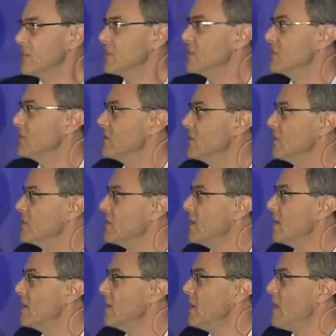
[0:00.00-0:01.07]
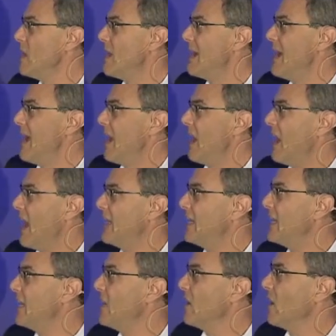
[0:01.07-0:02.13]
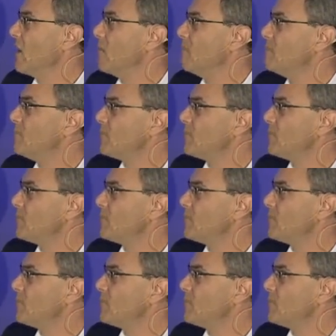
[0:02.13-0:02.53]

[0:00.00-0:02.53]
instances. And here,